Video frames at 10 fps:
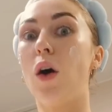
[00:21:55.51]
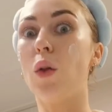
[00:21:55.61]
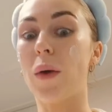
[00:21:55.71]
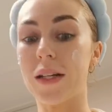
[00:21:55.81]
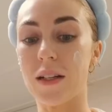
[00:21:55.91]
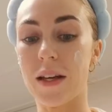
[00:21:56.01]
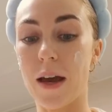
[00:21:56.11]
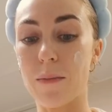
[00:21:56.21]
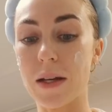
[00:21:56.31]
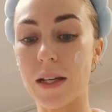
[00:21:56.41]
the way until the
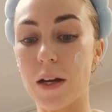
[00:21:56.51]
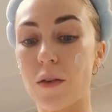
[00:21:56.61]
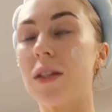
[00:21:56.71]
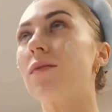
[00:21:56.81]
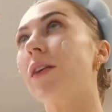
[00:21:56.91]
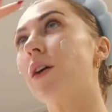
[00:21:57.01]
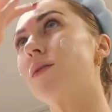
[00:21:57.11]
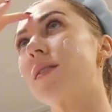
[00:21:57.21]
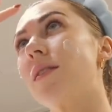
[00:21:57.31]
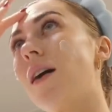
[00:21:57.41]
end, because I know this video
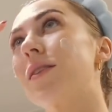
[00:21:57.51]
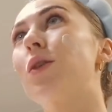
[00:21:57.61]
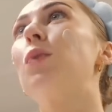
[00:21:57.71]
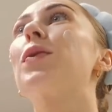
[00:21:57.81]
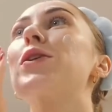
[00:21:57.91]
was not super